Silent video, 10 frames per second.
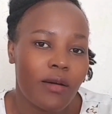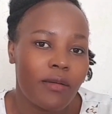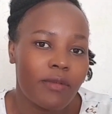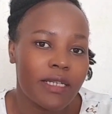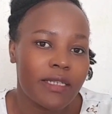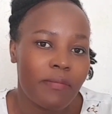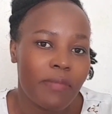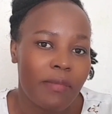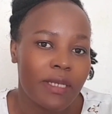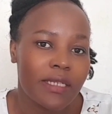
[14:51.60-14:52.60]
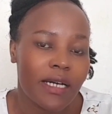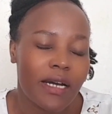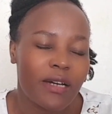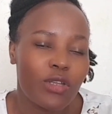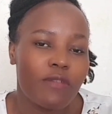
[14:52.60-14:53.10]
resident permit,
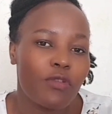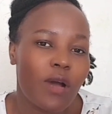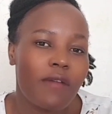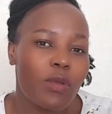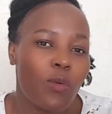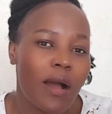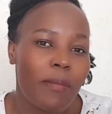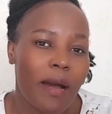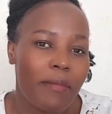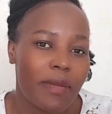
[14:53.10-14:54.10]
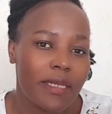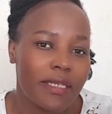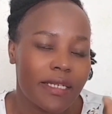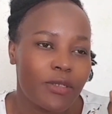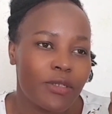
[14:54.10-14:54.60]
if you have the work permit,
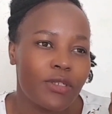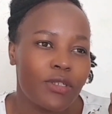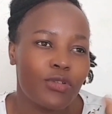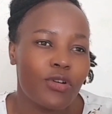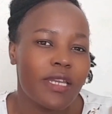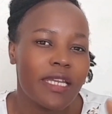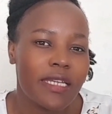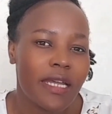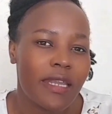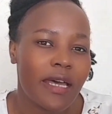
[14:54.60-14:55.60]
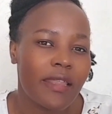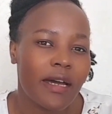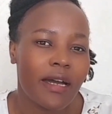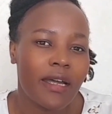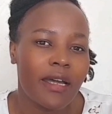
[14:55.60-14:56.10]
you don't need
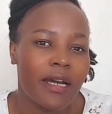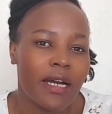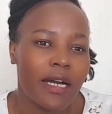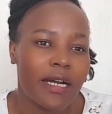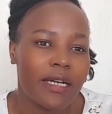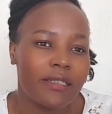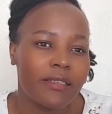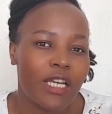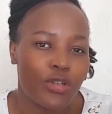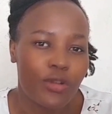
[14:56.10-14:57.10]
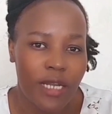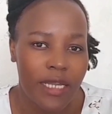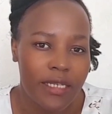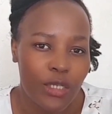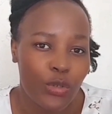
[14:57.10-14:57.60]
another national
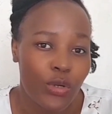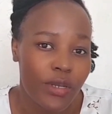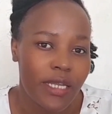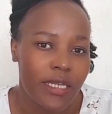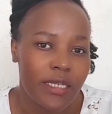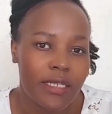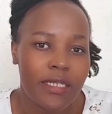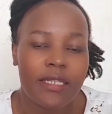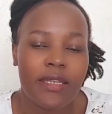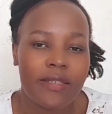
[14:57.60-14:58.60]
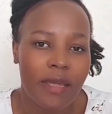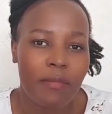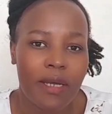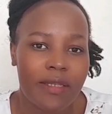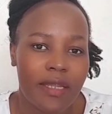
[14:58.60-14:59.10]
ID, you don't need it. It is the
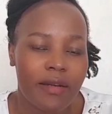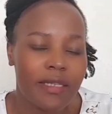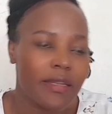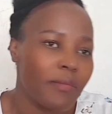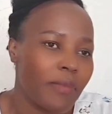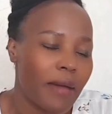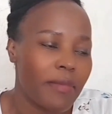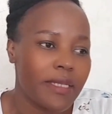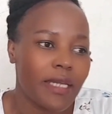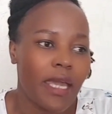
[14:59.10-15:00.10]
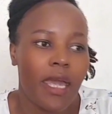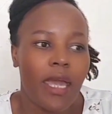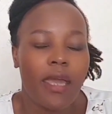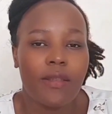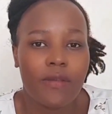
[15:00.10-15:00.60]
same as the resident permit.
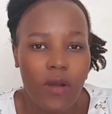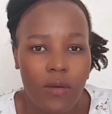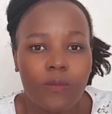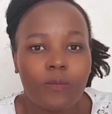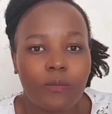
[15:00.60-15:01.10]
So